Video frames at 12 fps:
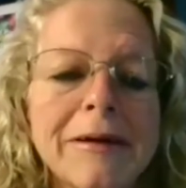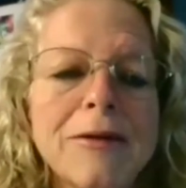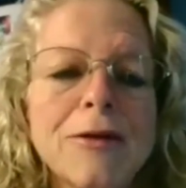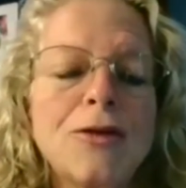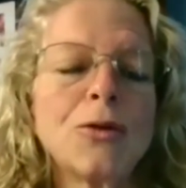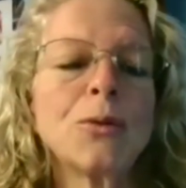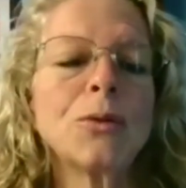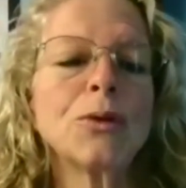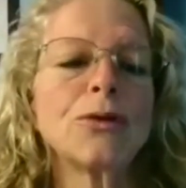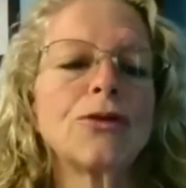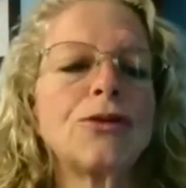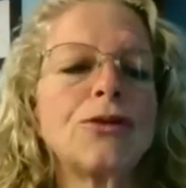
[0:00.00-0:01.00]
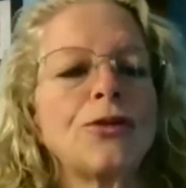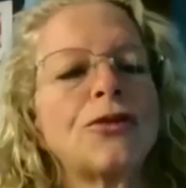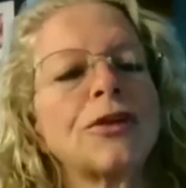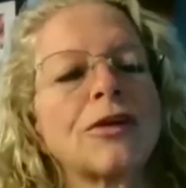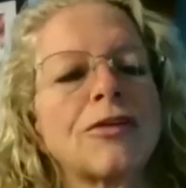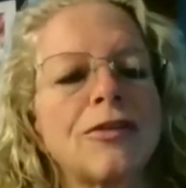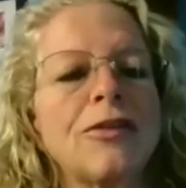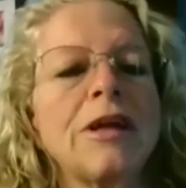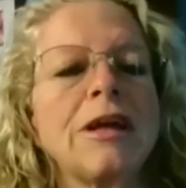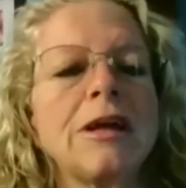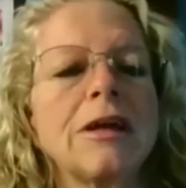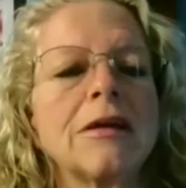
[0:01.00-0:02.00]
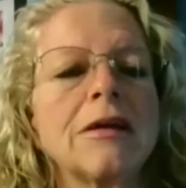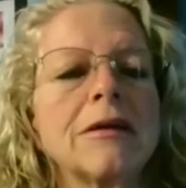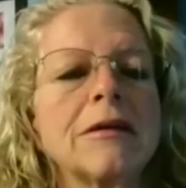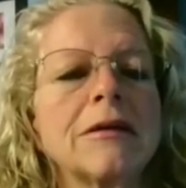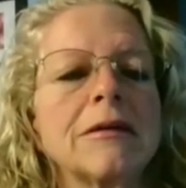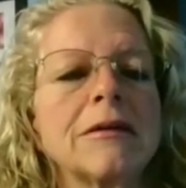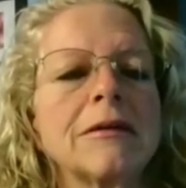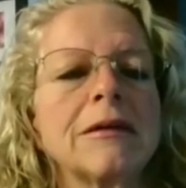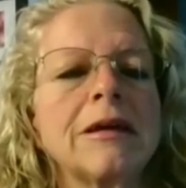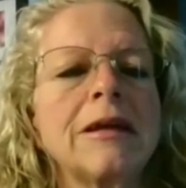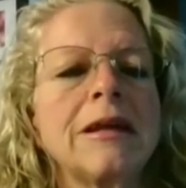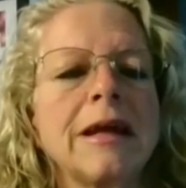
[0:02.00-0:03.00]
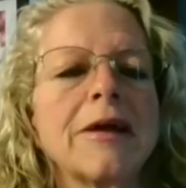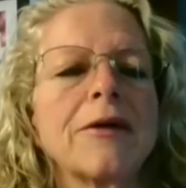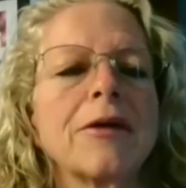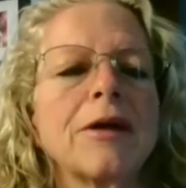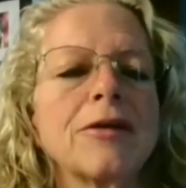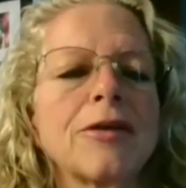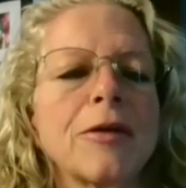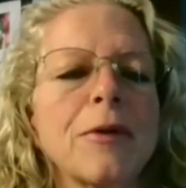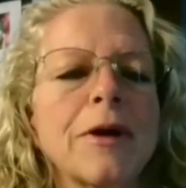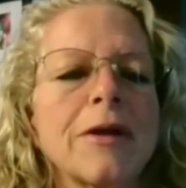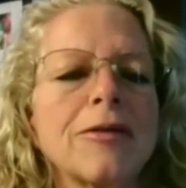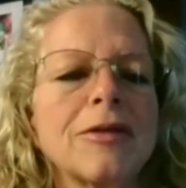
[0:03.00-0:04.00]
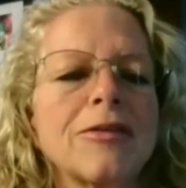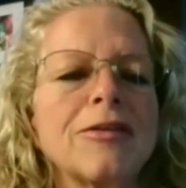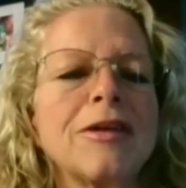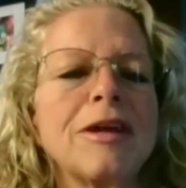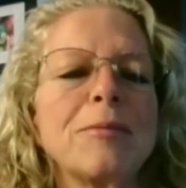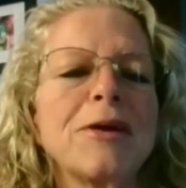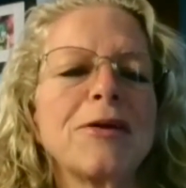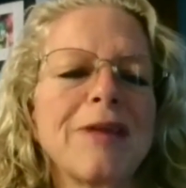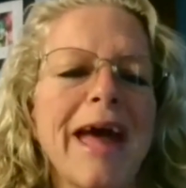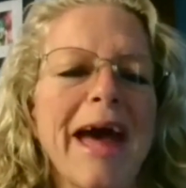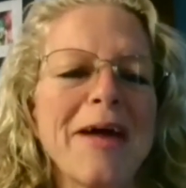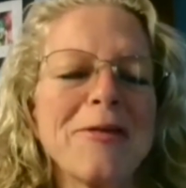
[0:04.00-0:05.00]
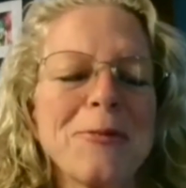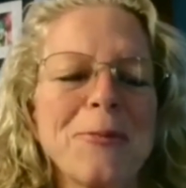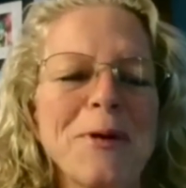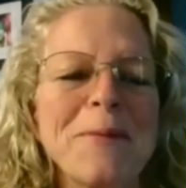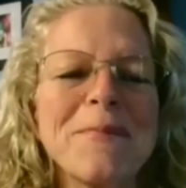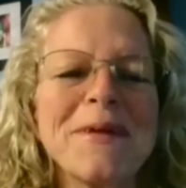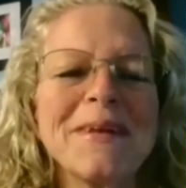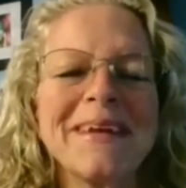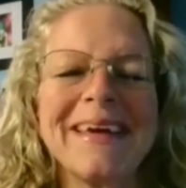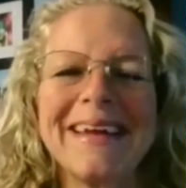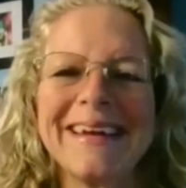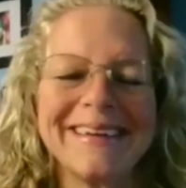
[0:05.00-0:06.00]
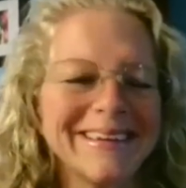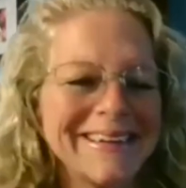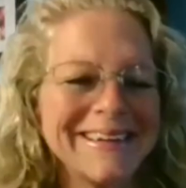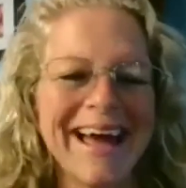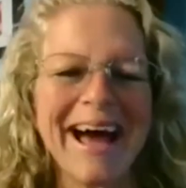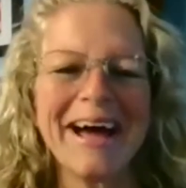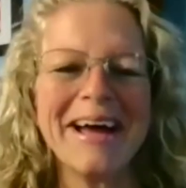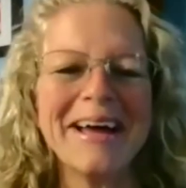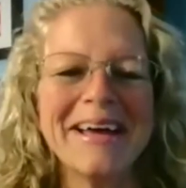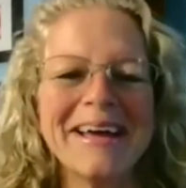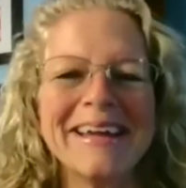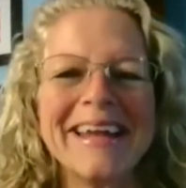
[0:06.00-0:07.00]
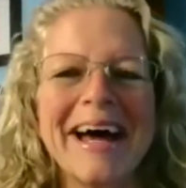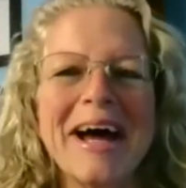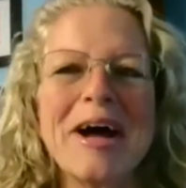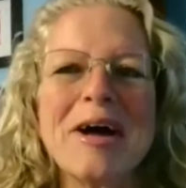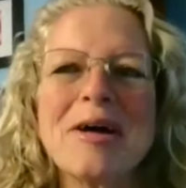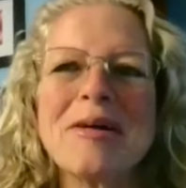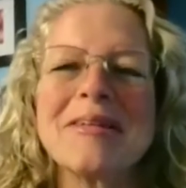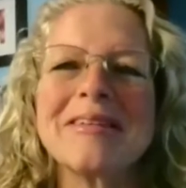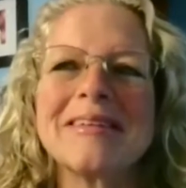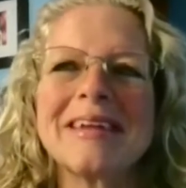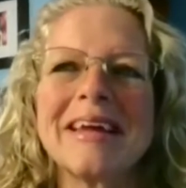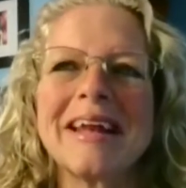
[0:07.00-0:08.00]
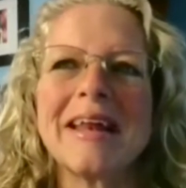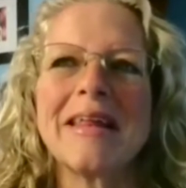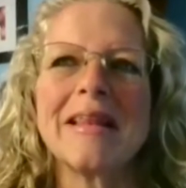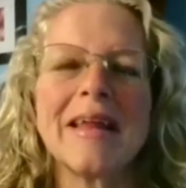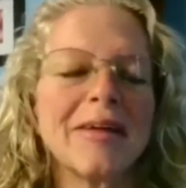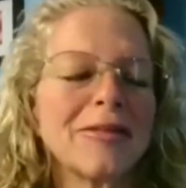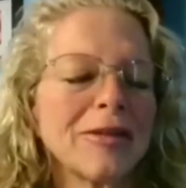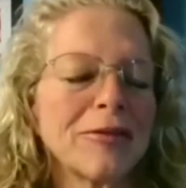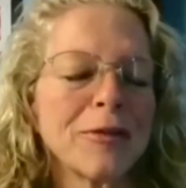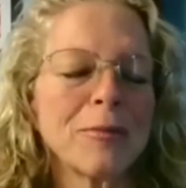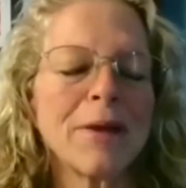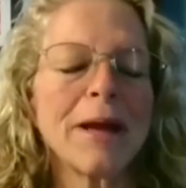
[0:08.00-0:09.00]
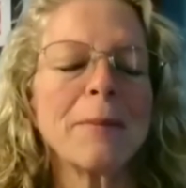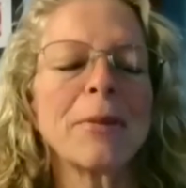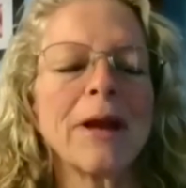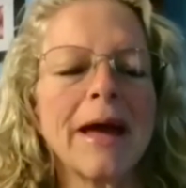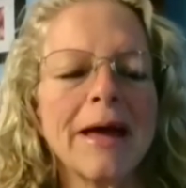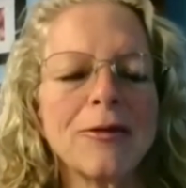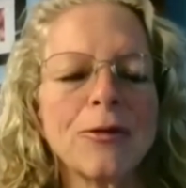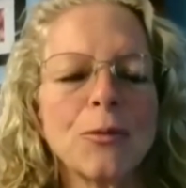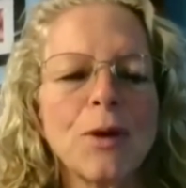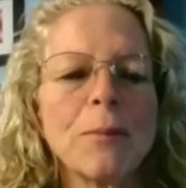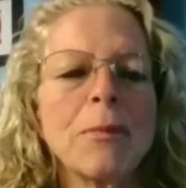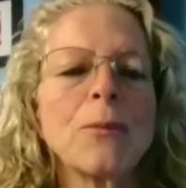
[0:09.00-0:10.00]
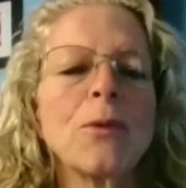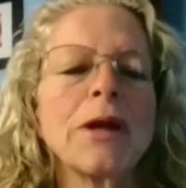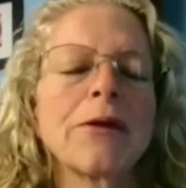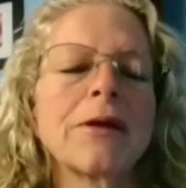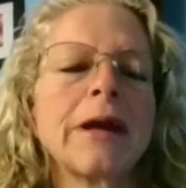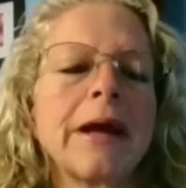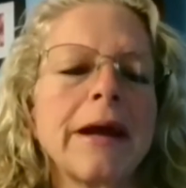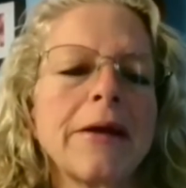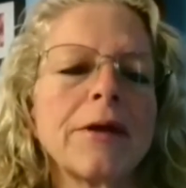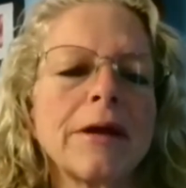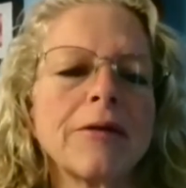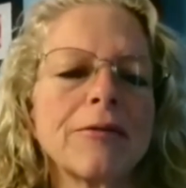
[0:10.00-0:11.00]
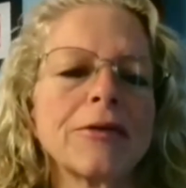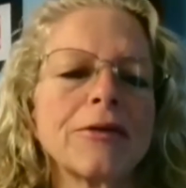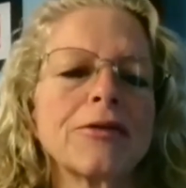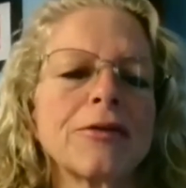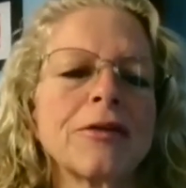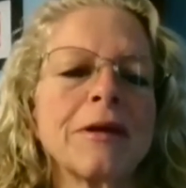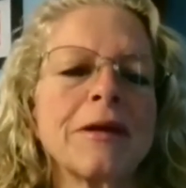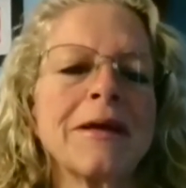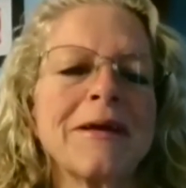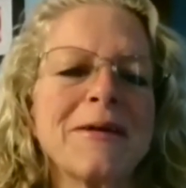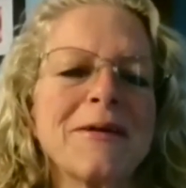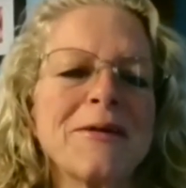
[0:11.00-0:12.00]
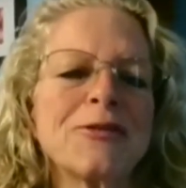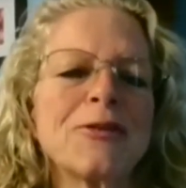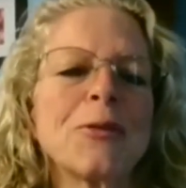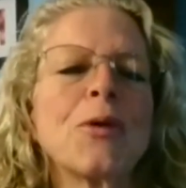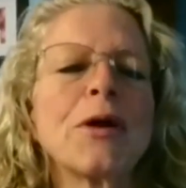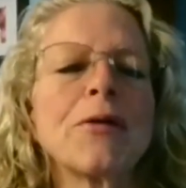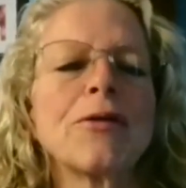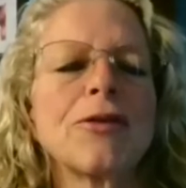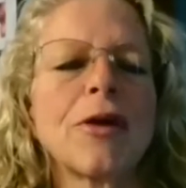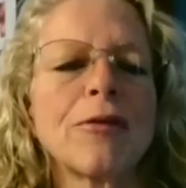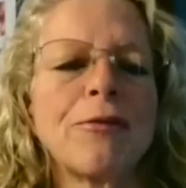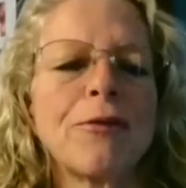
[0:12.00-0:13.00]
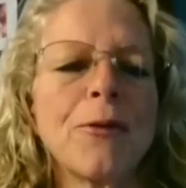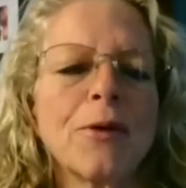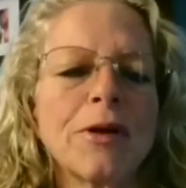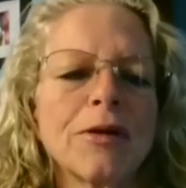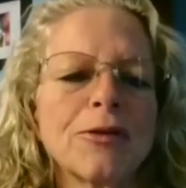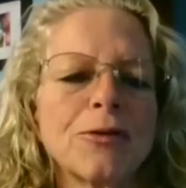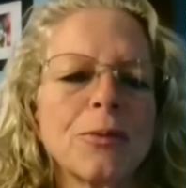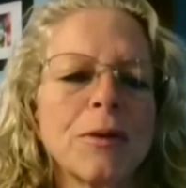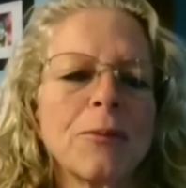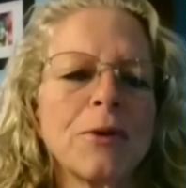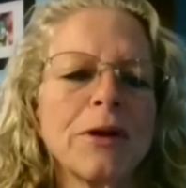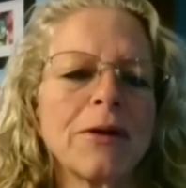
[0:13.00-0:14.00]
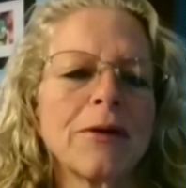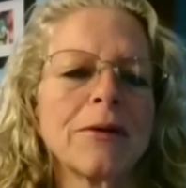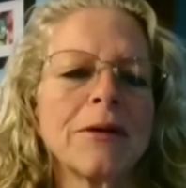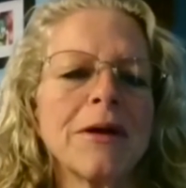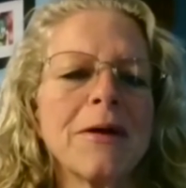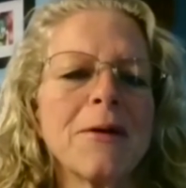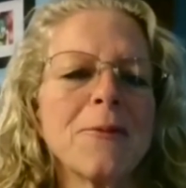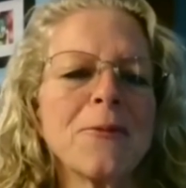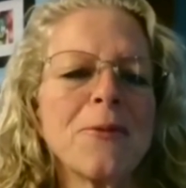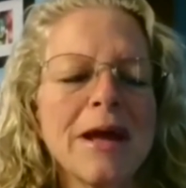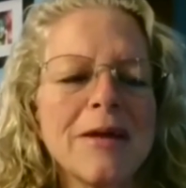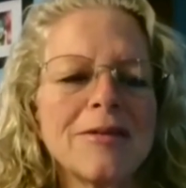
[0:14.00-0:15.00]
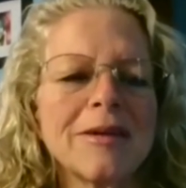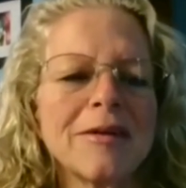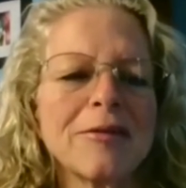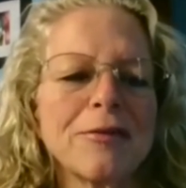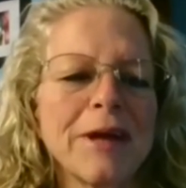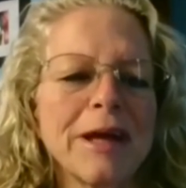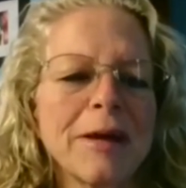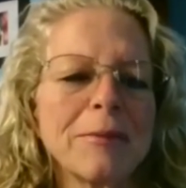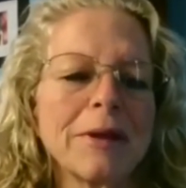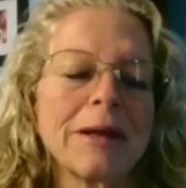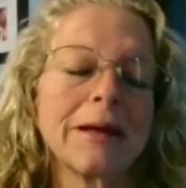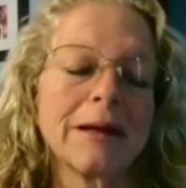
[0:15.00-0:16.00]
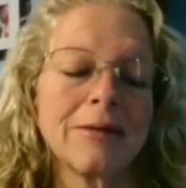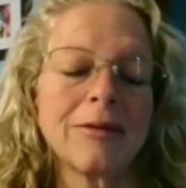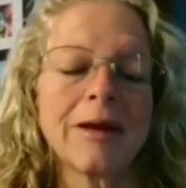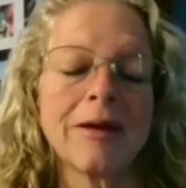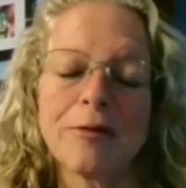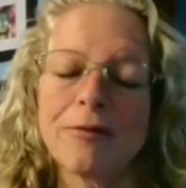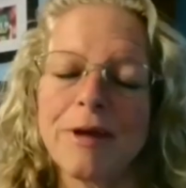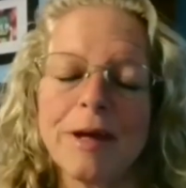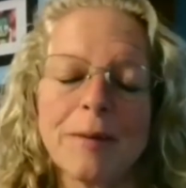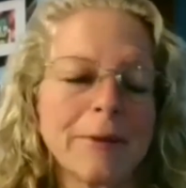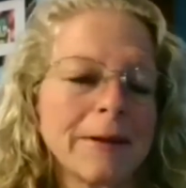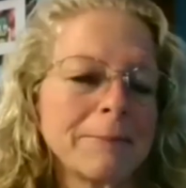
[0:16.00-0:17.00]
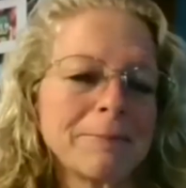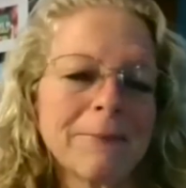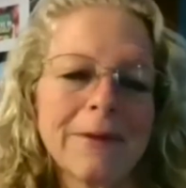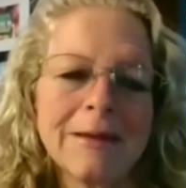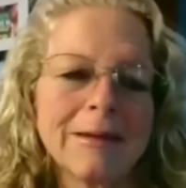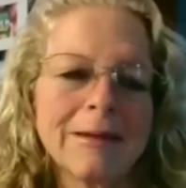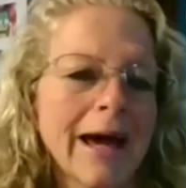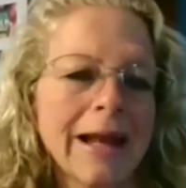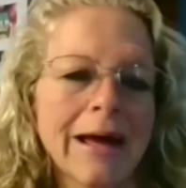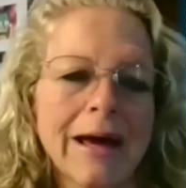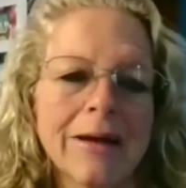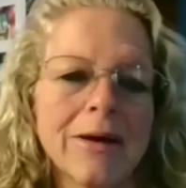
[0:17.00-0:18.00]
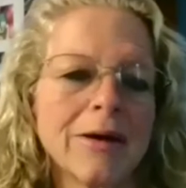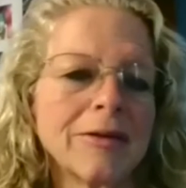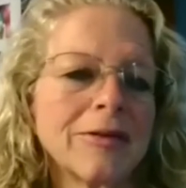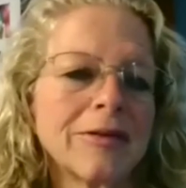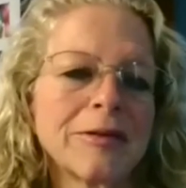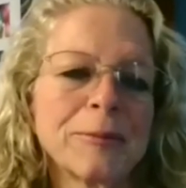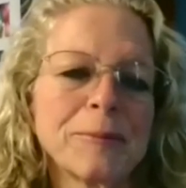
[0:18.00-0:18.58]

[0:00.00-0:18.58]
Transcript: the tools to succeed in the areas I want to succeed, because as women, and not saying any less of a man, but as women, we are caregivers. So where is our focus when we are raising a family? It's on our family. It's not on us.